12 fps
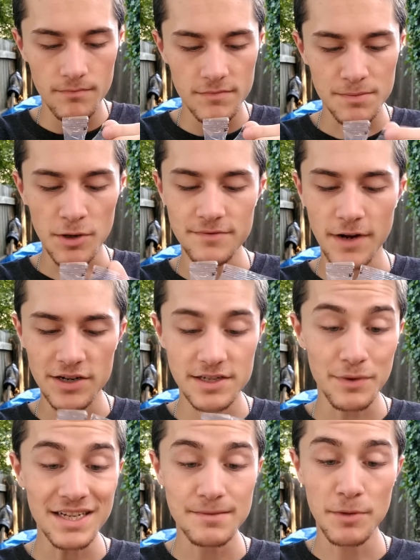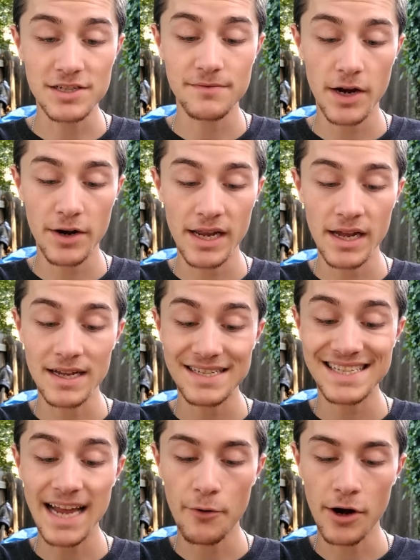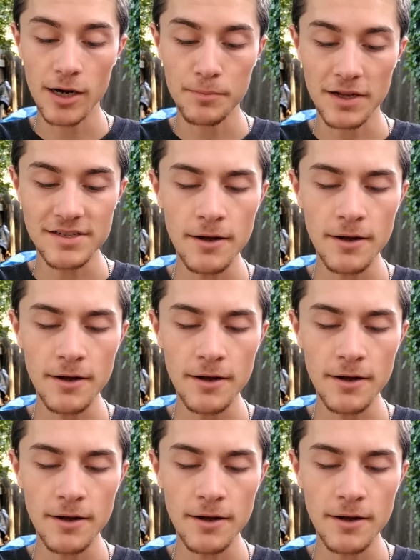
Smells very sweet, smells very sour, I gotta play.